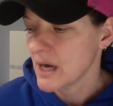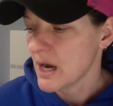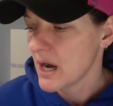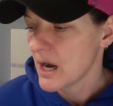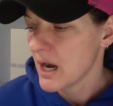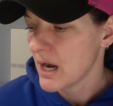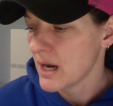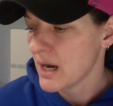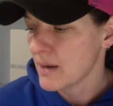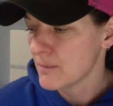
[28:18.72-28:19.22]

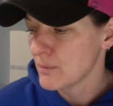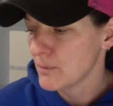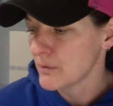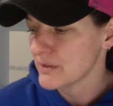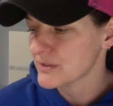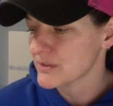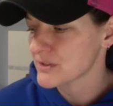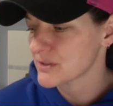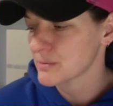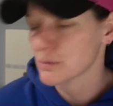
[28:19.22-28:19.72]

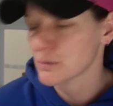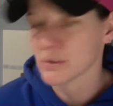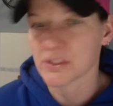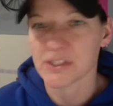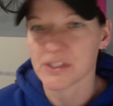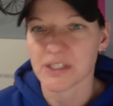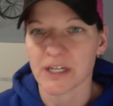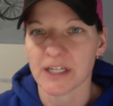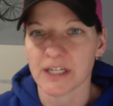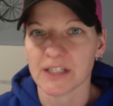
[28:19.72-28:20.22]
with some more
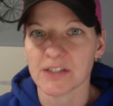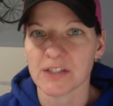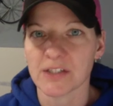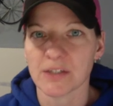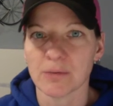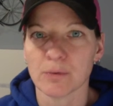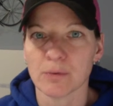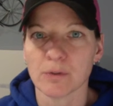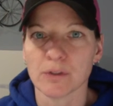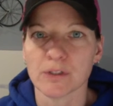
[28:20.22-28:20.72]

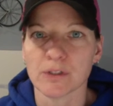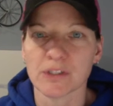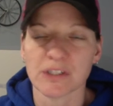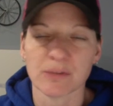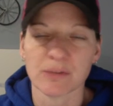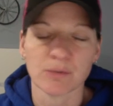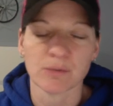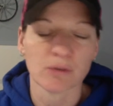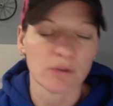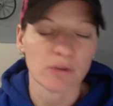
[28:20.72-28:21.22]
sciencey words,
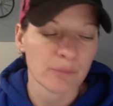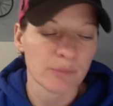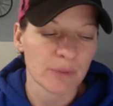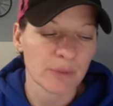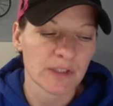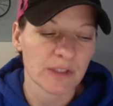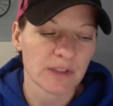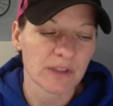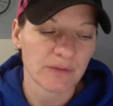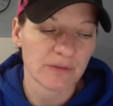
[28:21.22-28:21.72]
and we'll
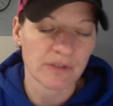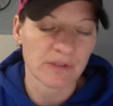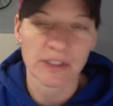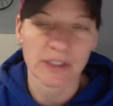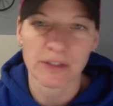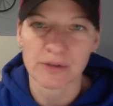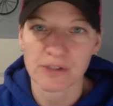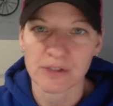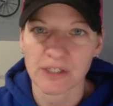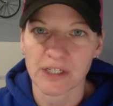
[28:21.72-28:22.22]
put the
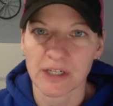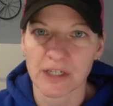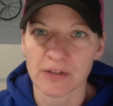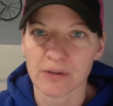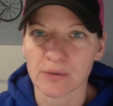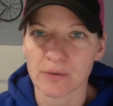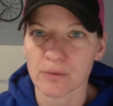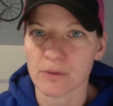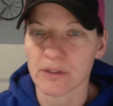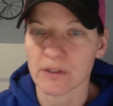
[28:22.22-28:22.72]
video
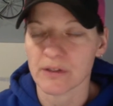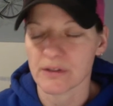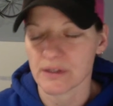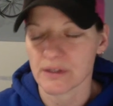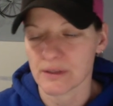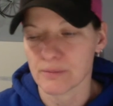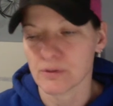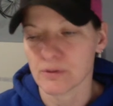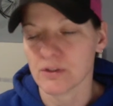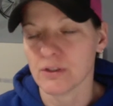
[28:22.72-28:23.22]
together with
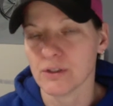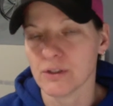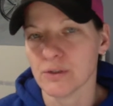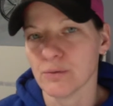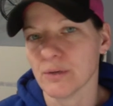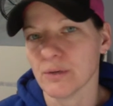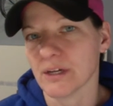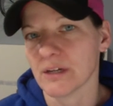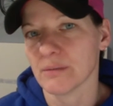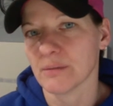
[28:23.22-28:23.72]
clear
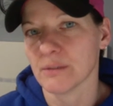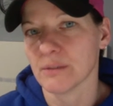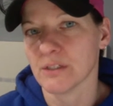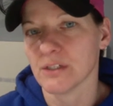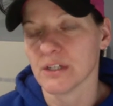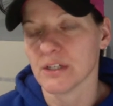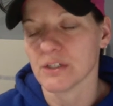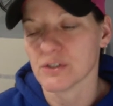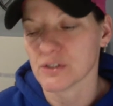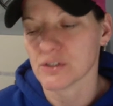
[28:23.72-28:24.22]

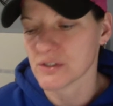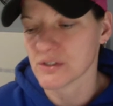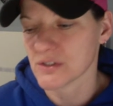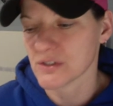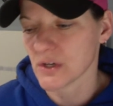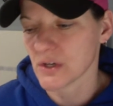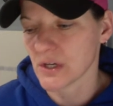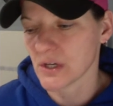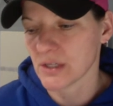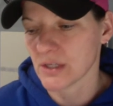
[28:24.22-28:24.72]
recommendations
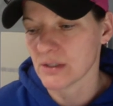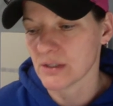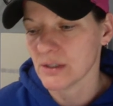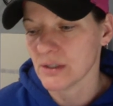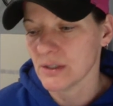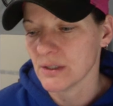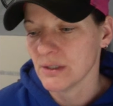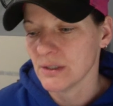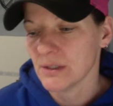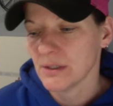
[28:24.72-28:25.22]
on
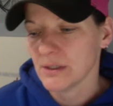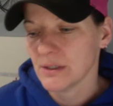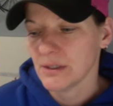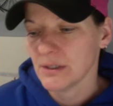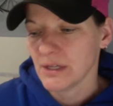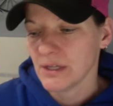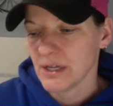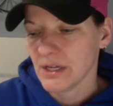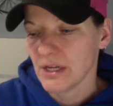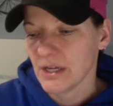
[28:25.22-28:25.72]

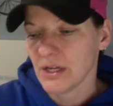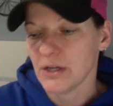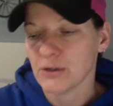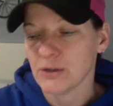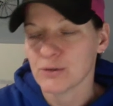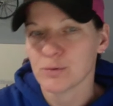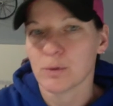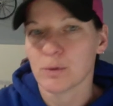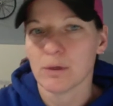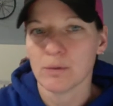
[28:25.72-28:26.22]

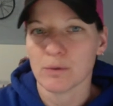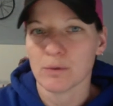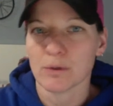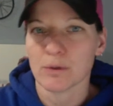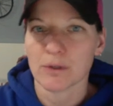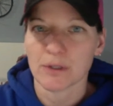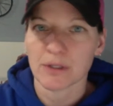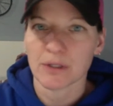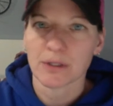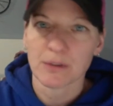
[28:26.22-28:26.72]
here's what
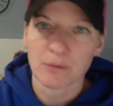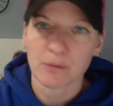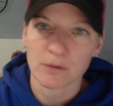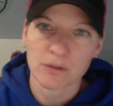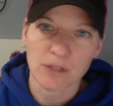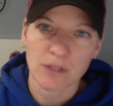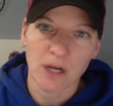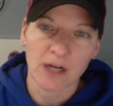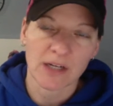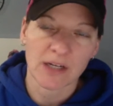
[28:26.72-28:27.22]
we're
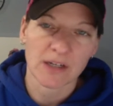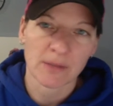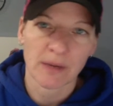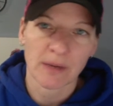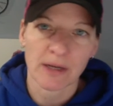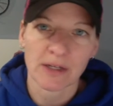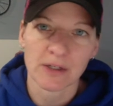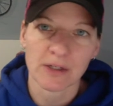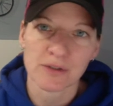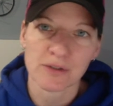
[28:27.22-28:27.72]
talking
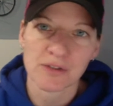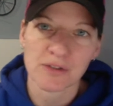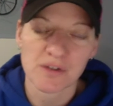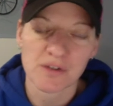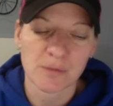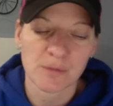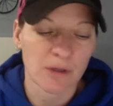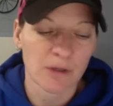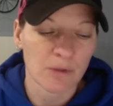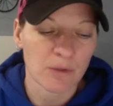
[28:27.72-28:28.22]
about. Here's the
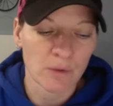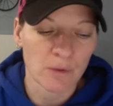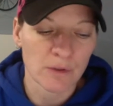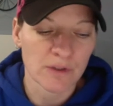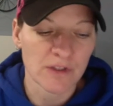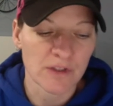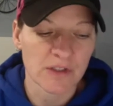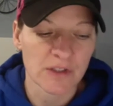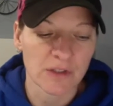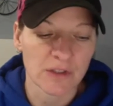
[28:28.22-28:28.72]
smart
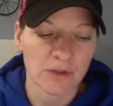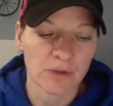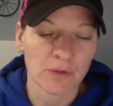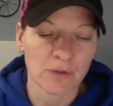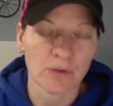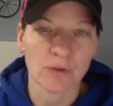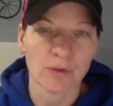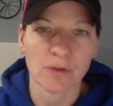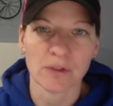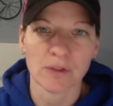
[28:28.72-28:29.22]
words to
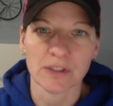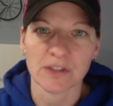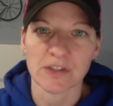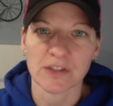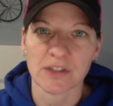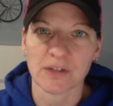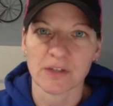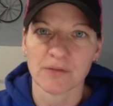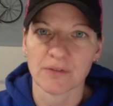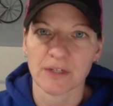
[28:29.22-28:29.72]
Google and
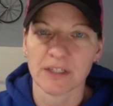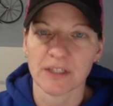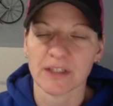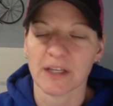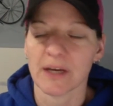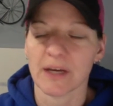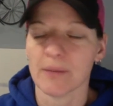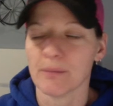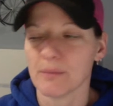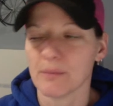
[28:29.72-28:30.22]
stuff like
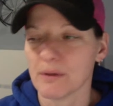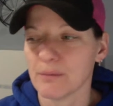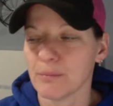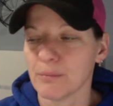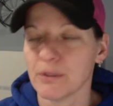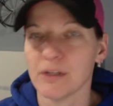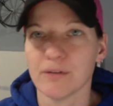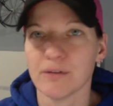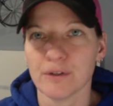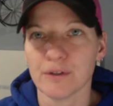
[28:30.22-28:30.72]
that.
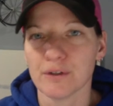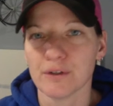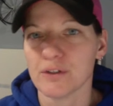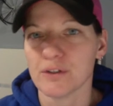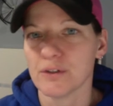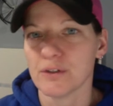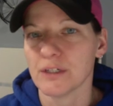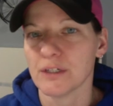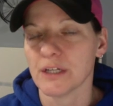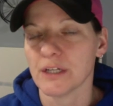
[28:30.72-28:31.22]
But if you're
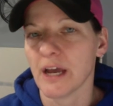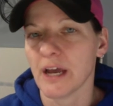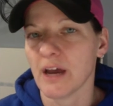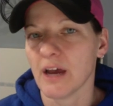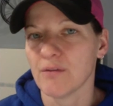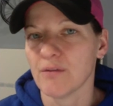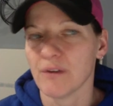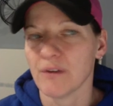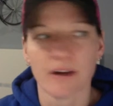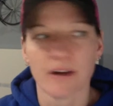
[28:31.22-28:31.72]
doing a
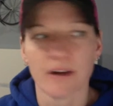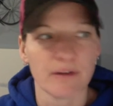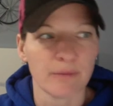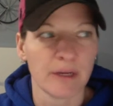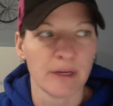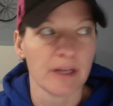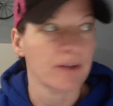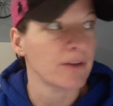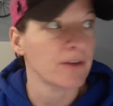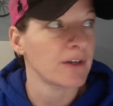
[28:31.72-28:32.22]
half
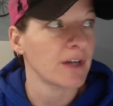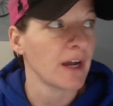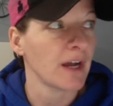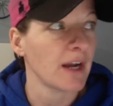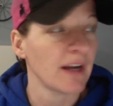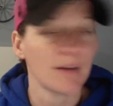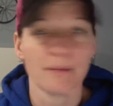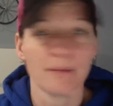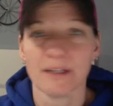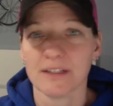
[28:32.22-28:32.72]
Ironman or an
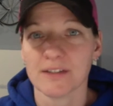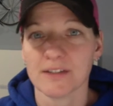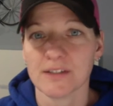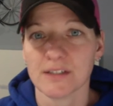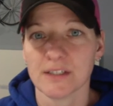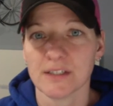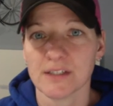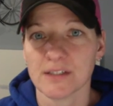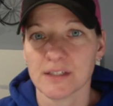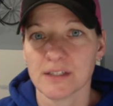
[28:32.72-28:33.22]
Ironman
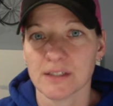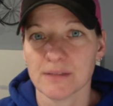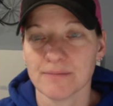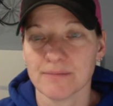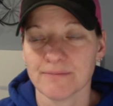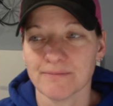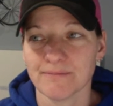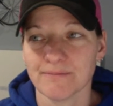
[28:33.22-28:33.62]
season,